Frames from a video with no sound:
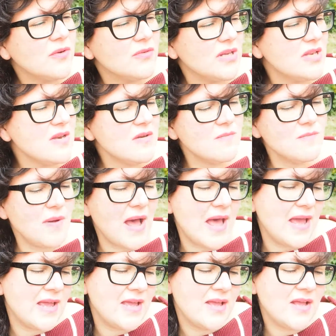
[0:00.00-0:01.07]
written
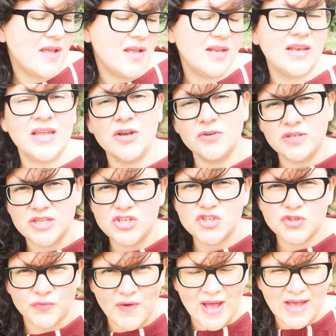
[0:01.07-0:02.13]
by Leonie
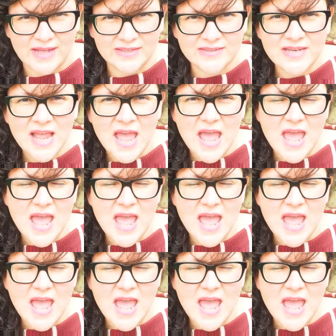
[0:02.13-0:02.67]
Schwan.